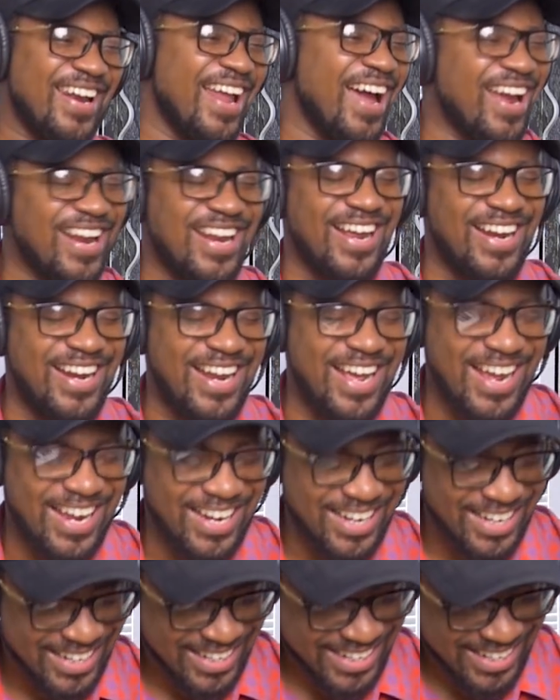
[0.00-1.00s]
like that
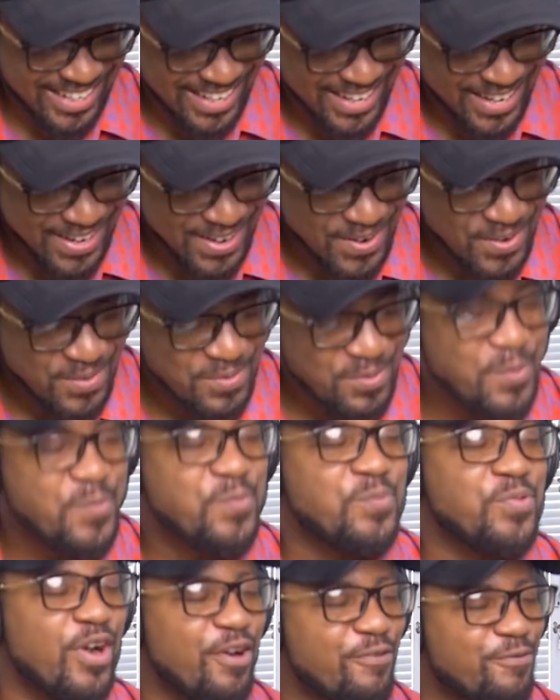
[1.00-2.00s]
line. We
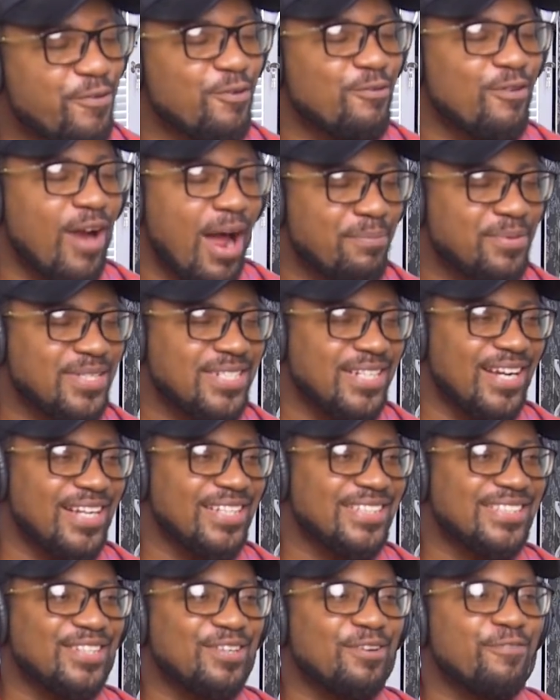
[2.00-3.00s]
pray for rapture
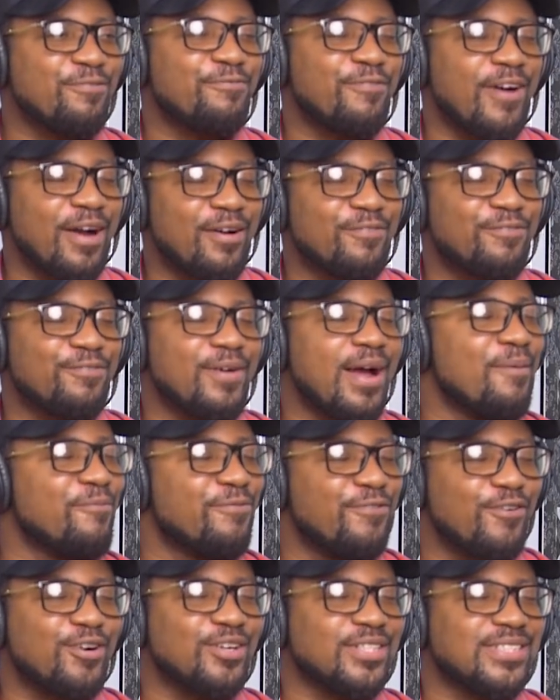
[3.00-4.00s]
instead of
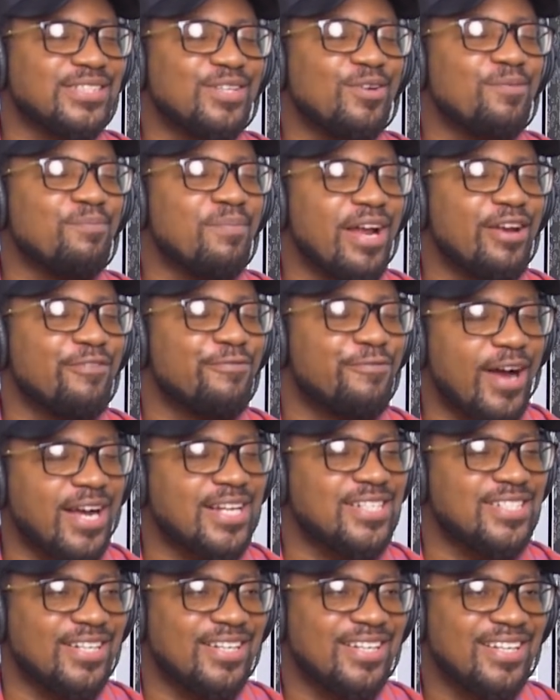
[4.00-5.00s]
focusing on
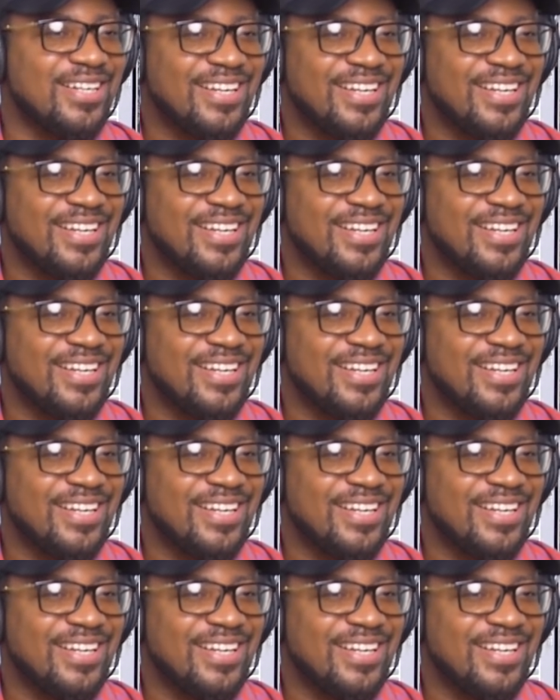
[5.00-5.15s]
manufacture.